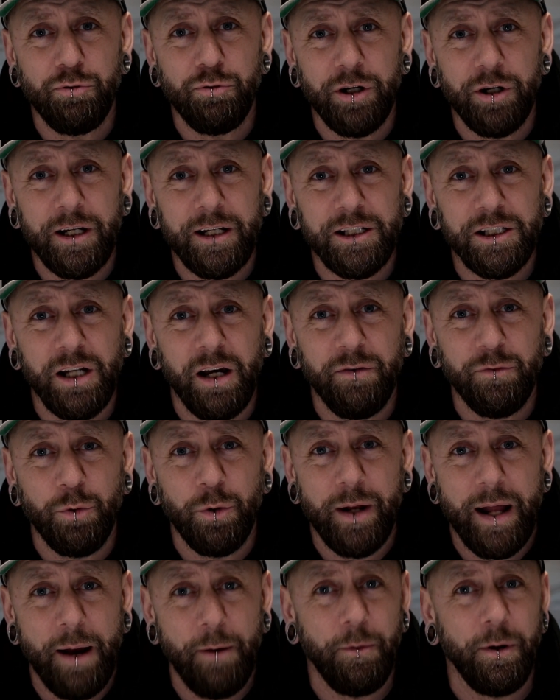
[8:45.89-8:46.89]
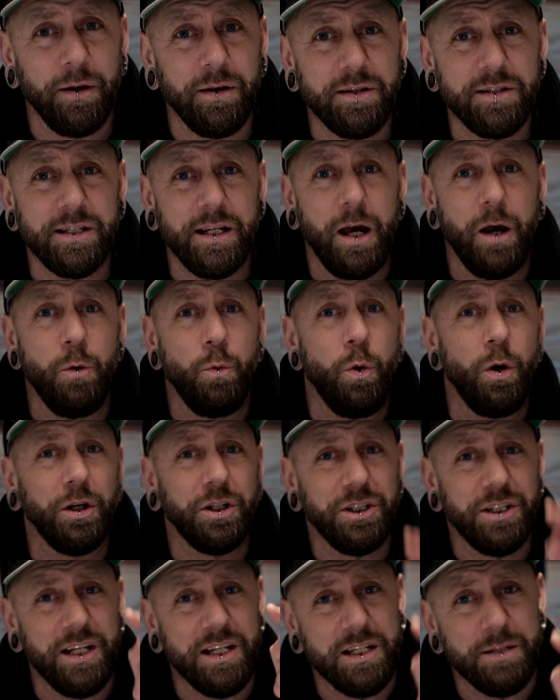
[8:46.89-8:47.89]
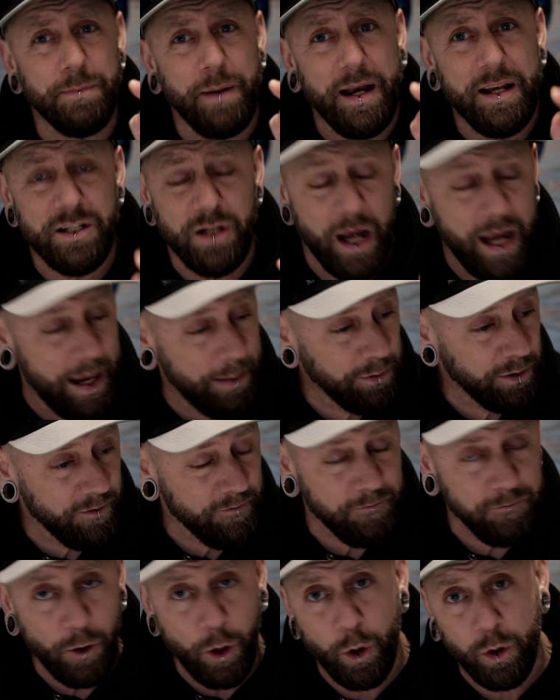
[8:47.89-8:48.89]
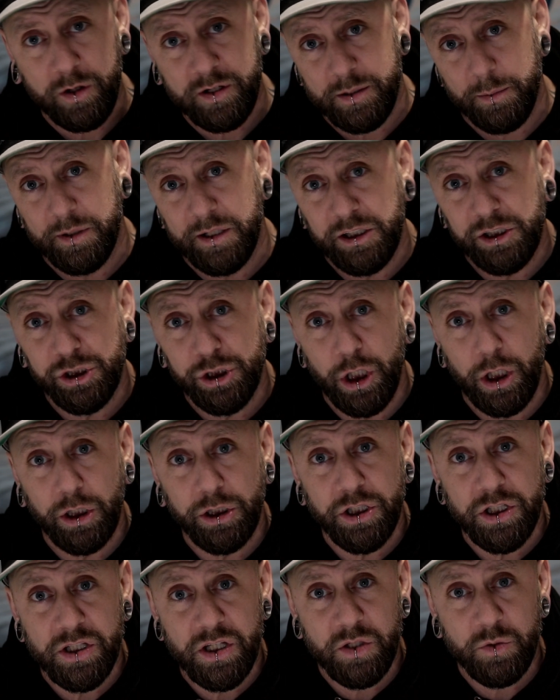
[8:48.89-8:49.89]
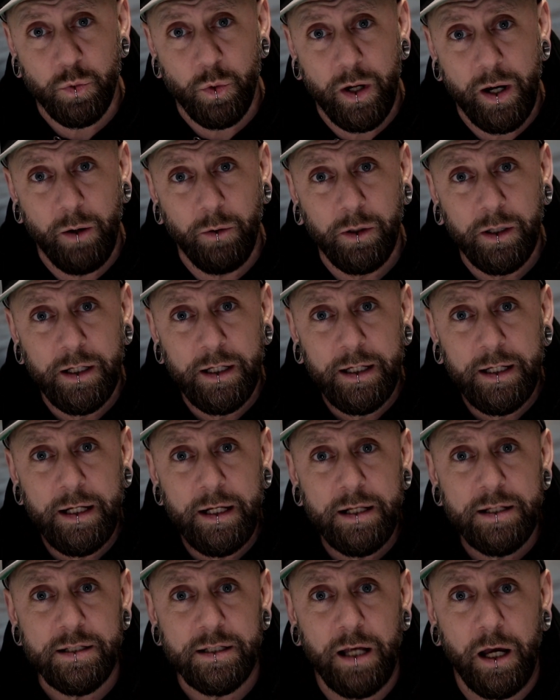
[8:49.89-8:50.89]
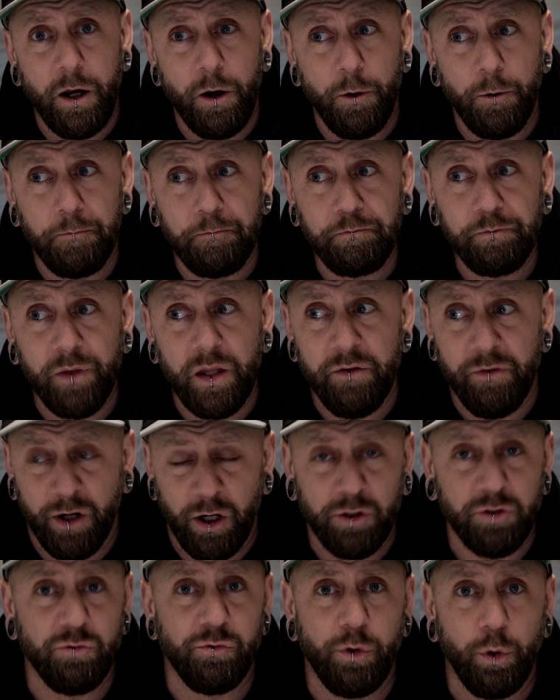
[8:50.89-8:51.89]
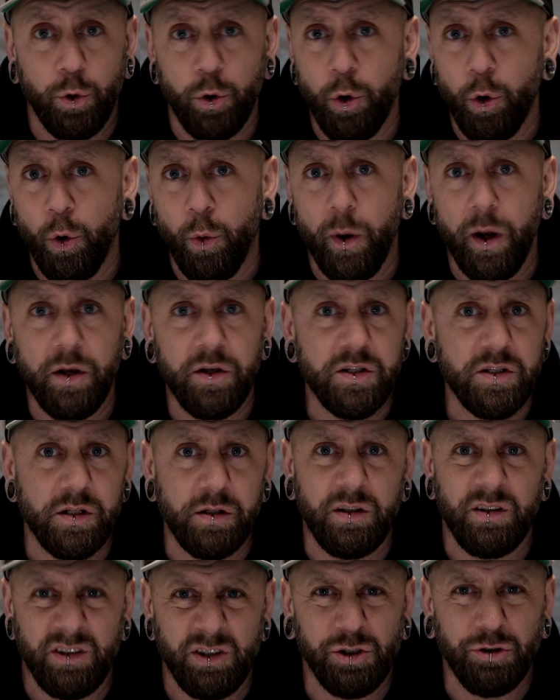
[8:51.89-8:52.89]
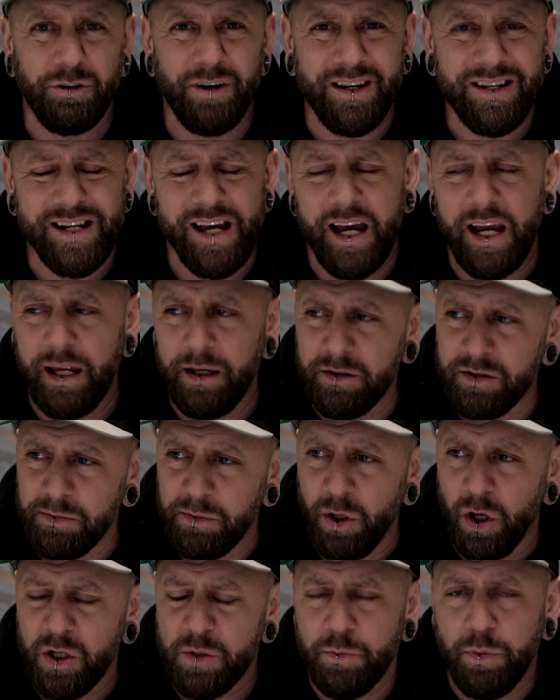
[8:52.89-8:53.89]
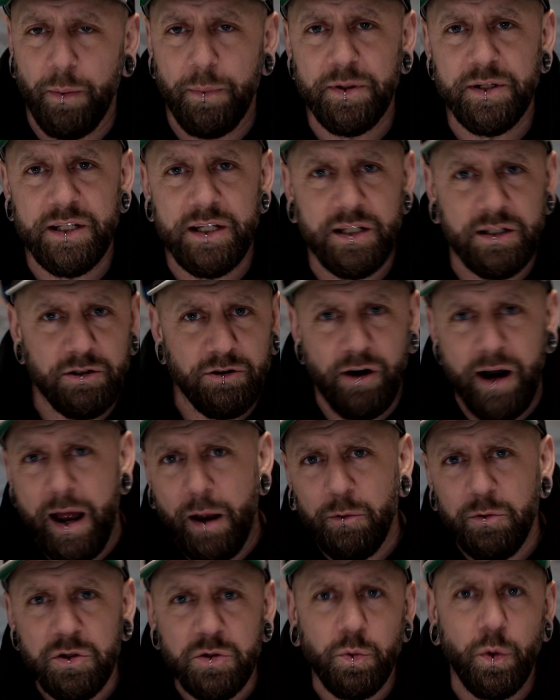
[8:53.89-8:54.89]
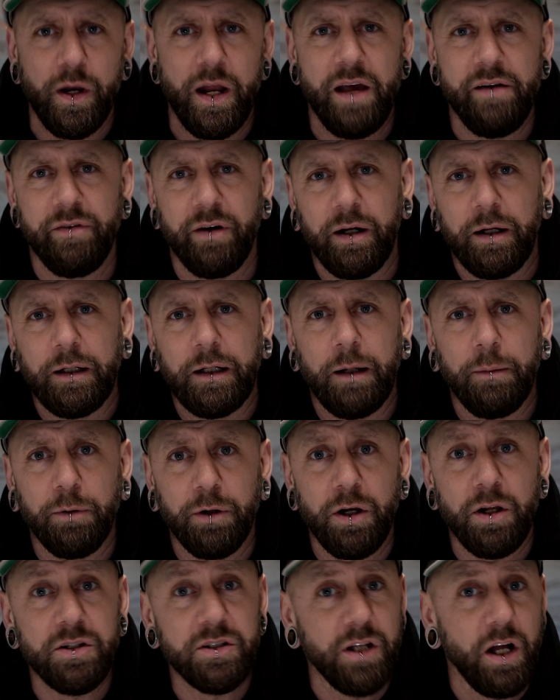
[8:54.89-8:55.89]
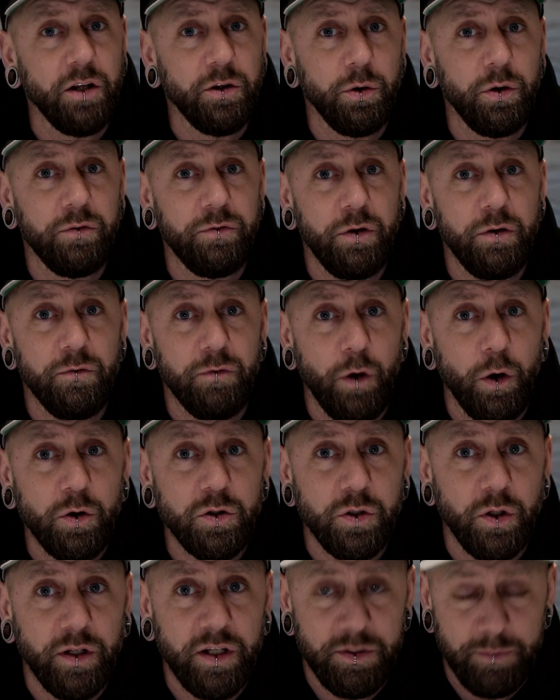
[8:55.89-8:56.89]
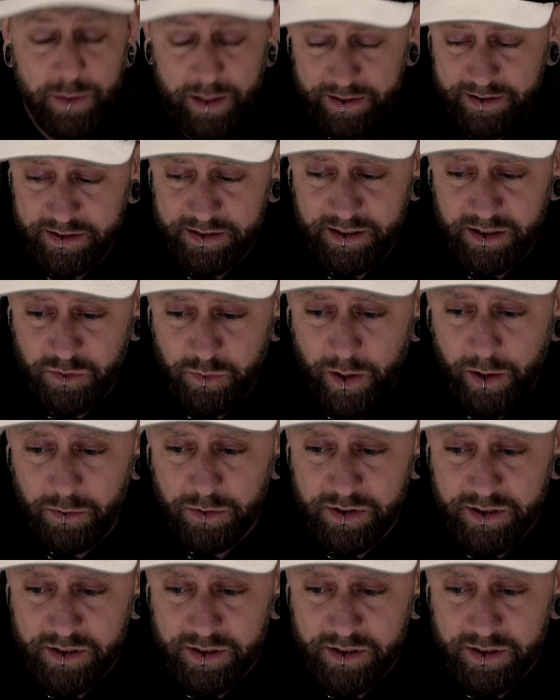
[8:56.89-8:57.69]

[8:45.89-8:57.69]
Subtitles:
Pretty chuffed with that one. So watch this space. I am going to vlog some of these churches as well. So if I go to real cool ones during the day, some nice properties, grounds, whatever, I'm going to start doing a few vlogs on these places as well.